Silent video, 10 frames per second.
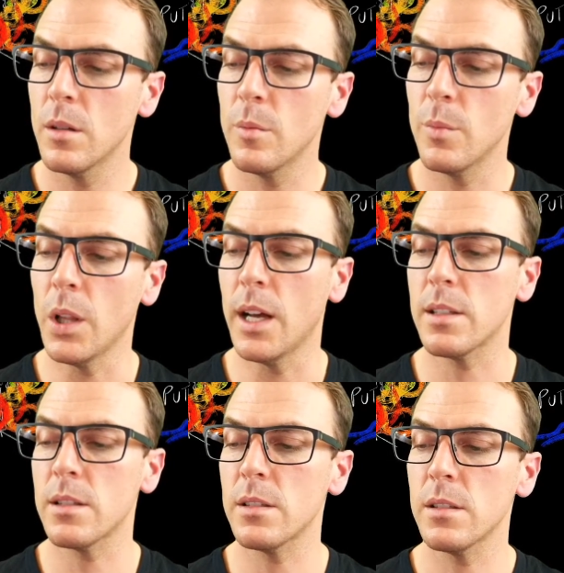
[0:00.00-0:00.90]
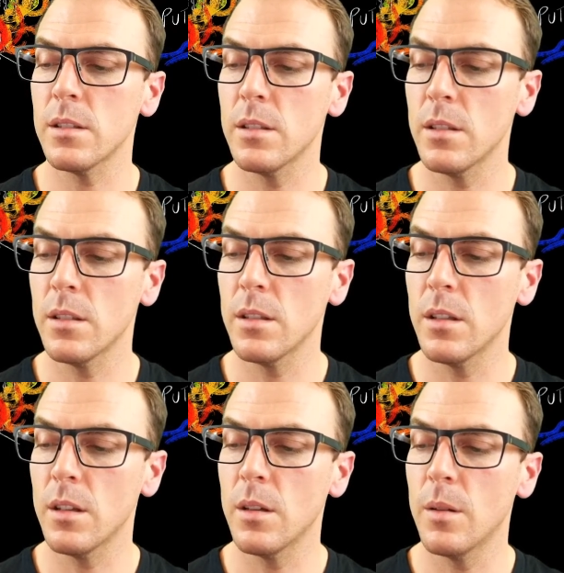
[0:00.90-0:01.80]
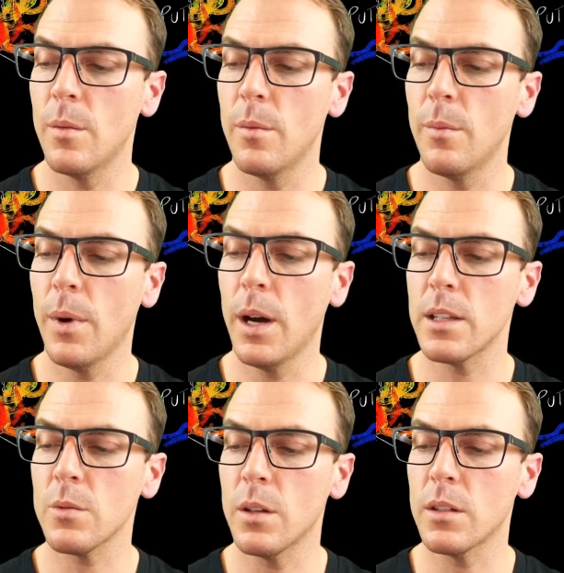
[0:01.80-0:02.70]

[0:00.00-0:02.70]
plus minus 1 to the